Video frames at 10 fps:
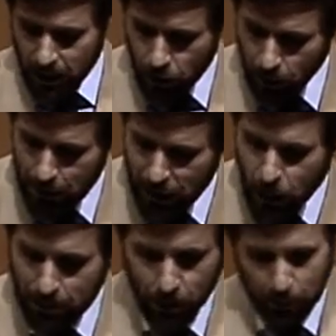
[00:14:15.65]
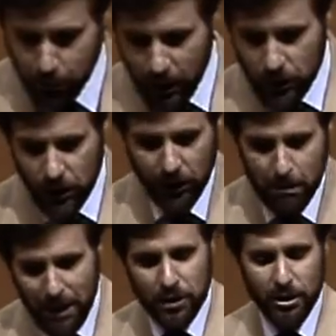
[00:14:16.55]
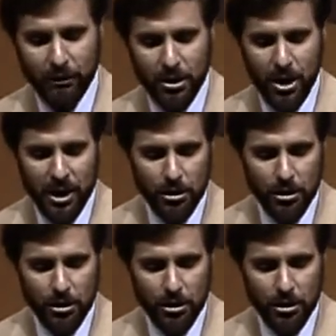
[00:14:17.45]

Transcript: your bishop, your priest in the midst of you